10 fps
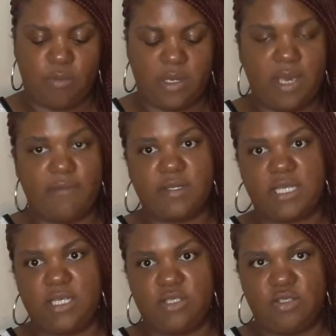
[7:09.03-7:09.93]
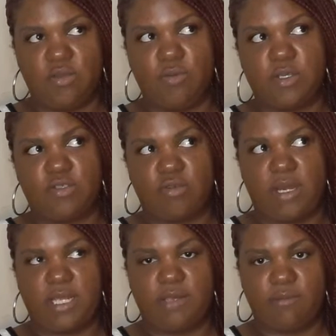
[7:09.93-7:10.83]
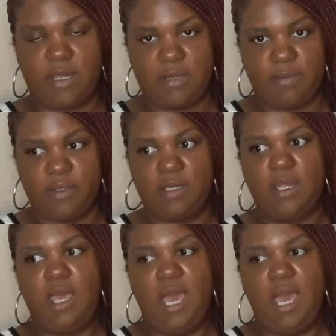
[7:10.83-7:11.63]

whatever things you do when you're trying to get ready to put